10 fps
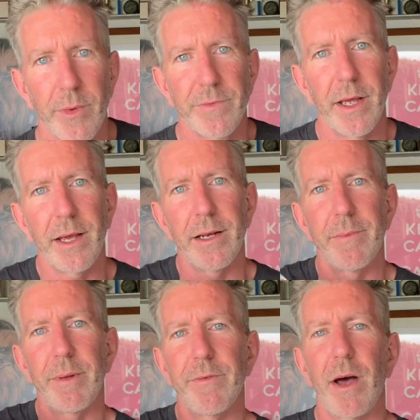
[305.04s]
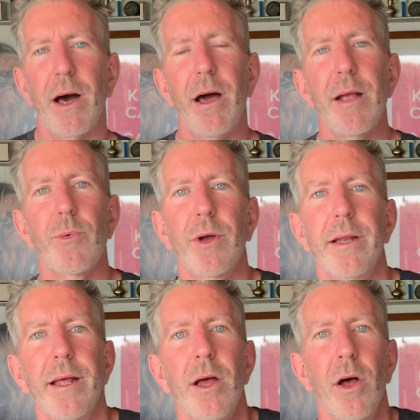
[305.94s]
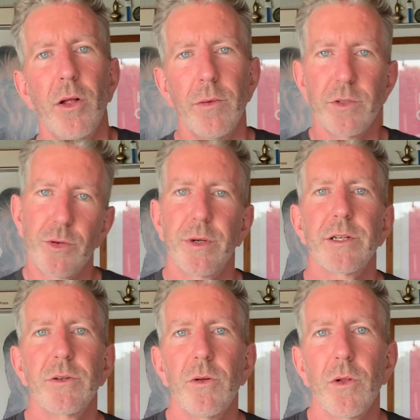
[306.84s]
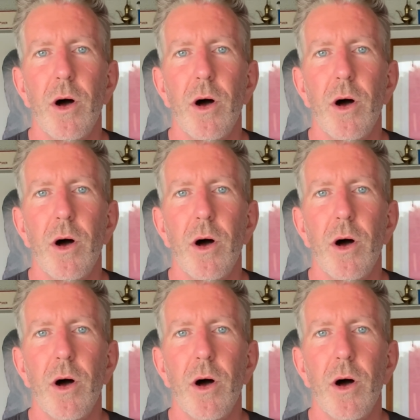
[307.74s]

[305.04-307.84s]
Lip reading: We've taken a bit of a hybrid traditional